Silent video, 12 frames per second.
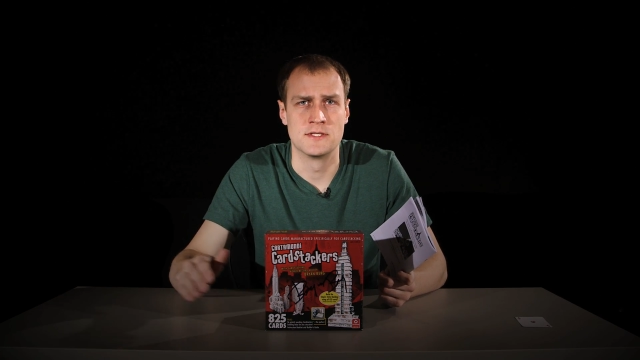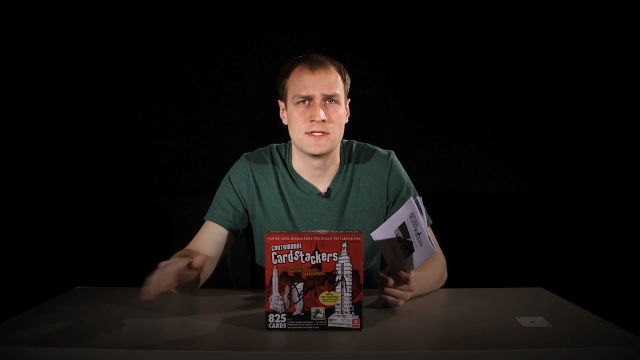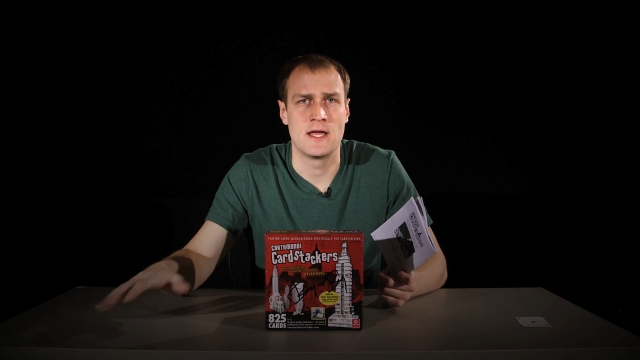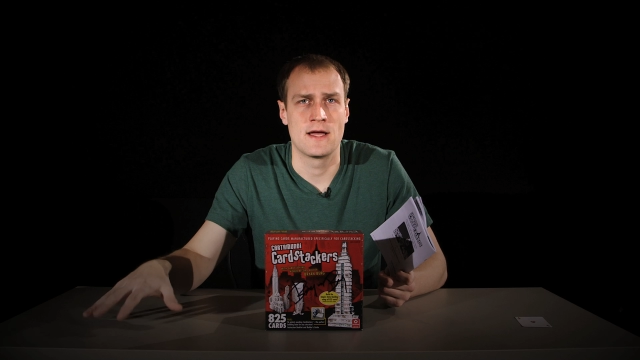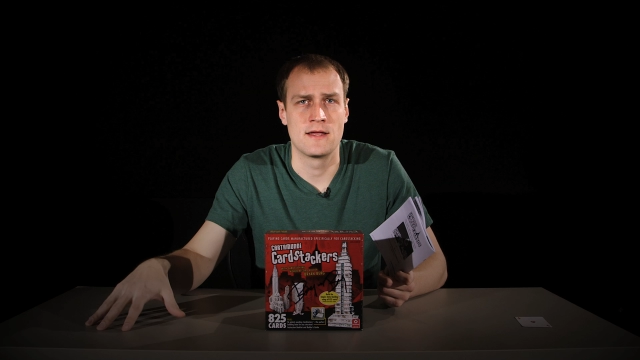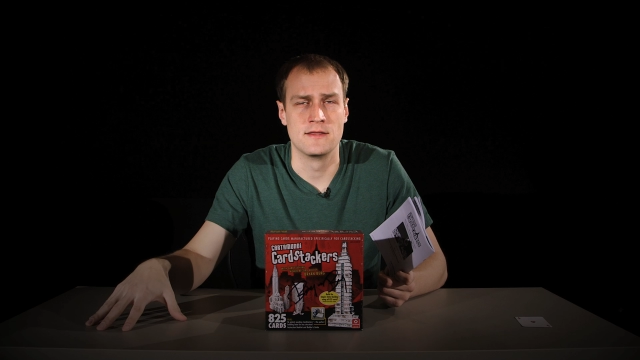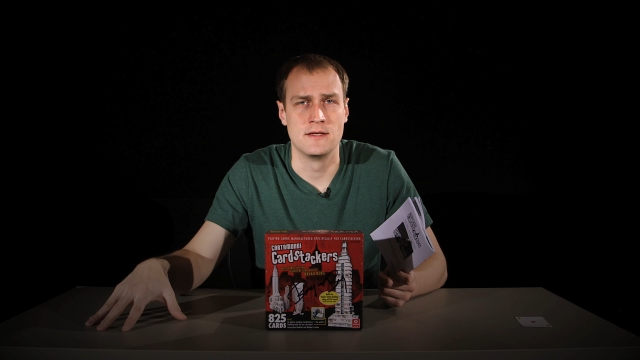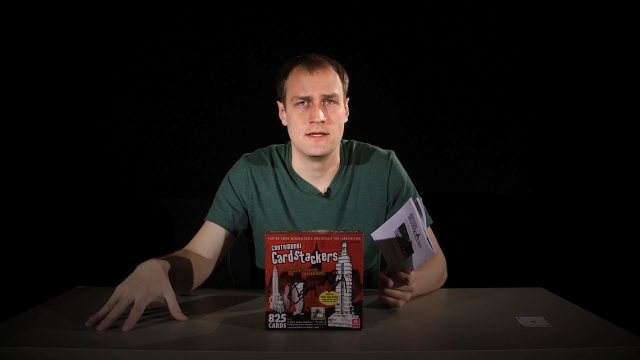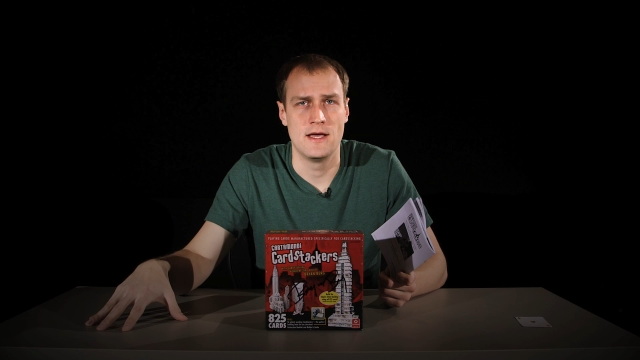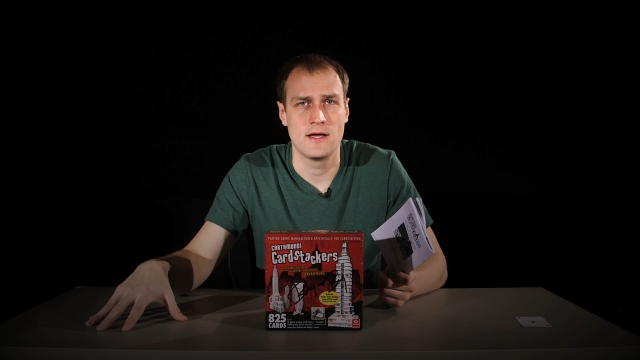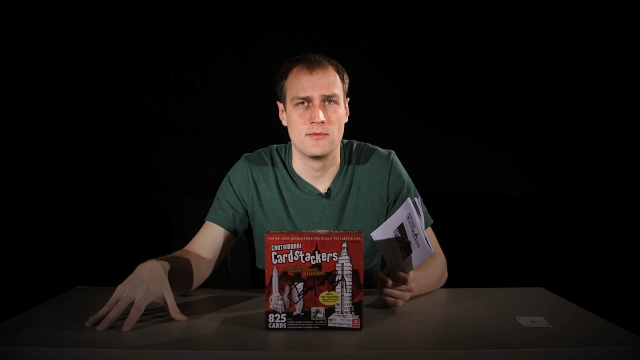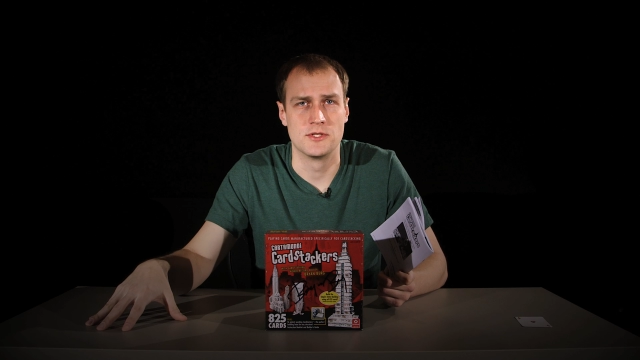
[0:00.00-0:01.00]
Stacking the
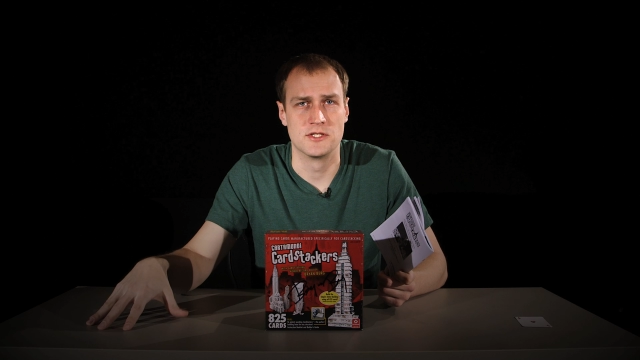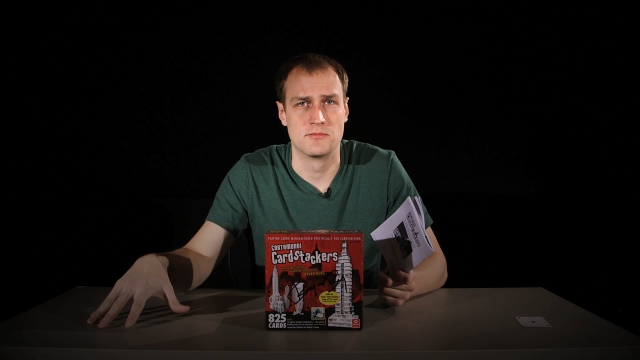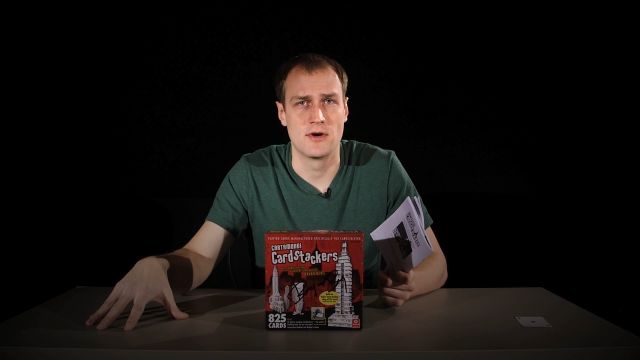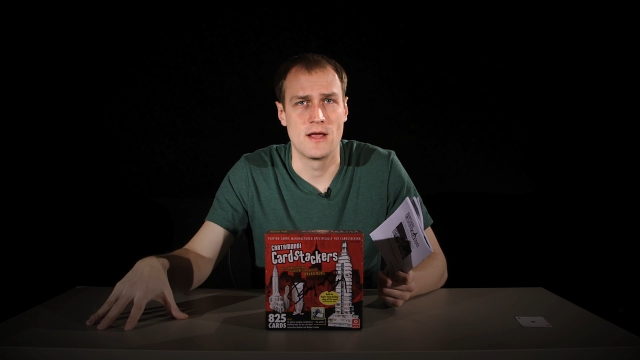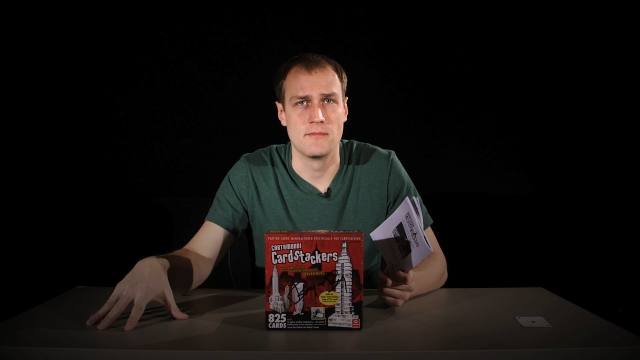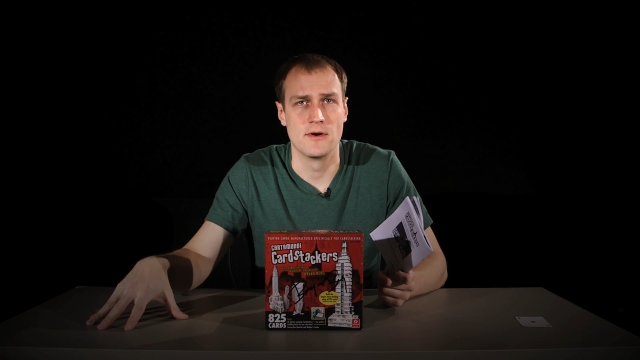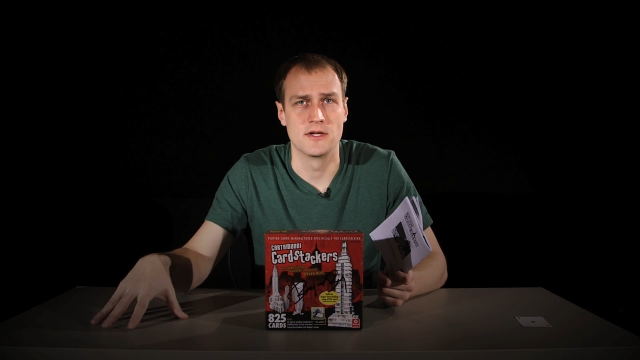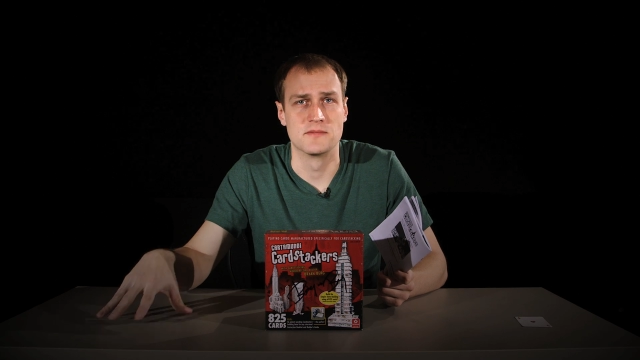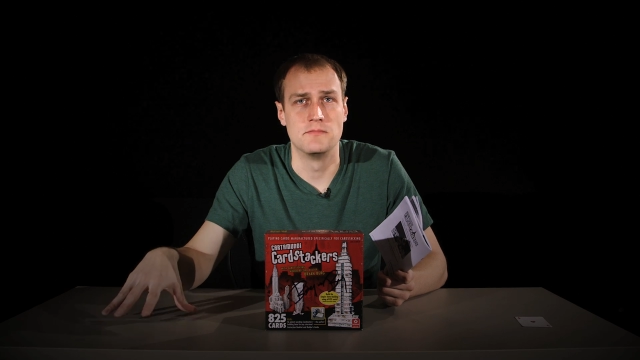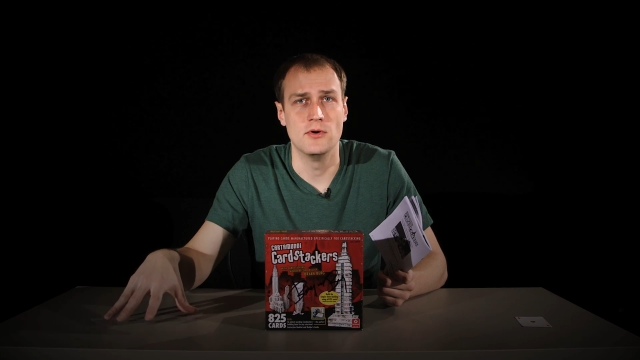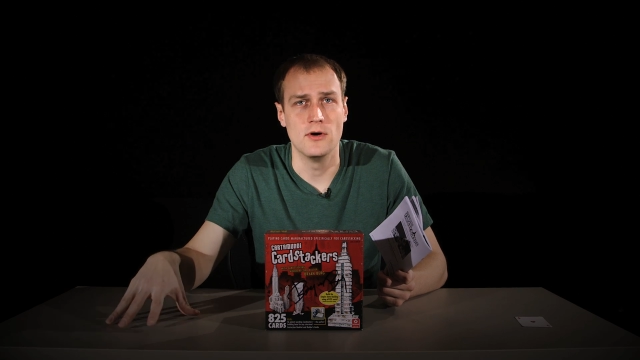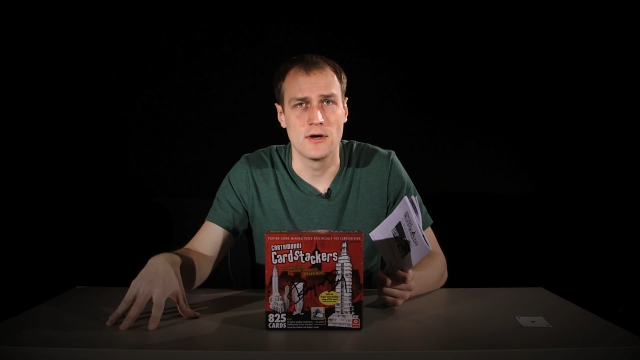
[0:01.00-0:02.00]
Deck, which is Brian Berg's
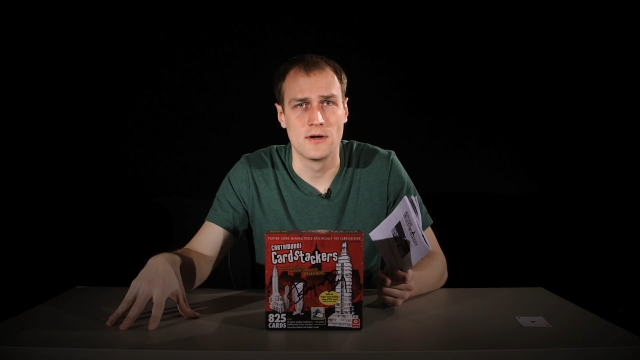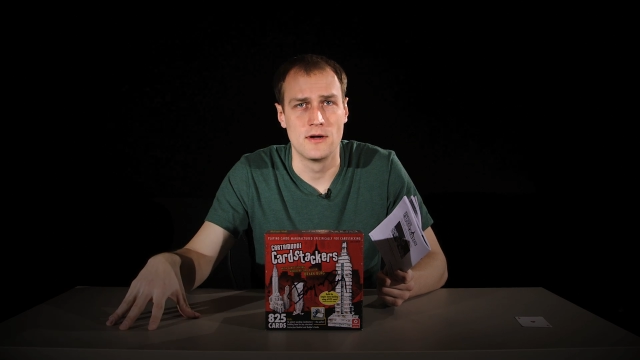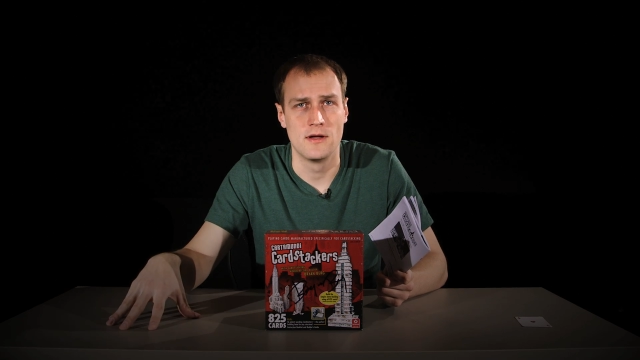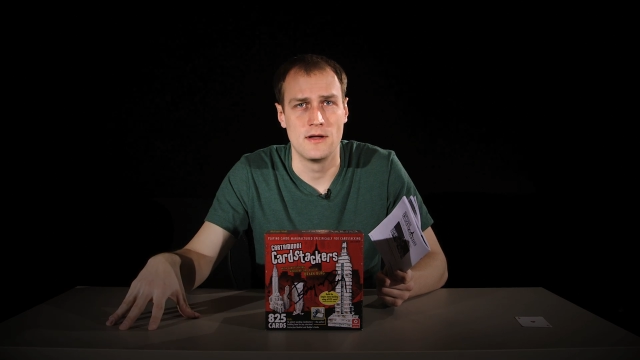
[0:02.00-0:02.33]
book,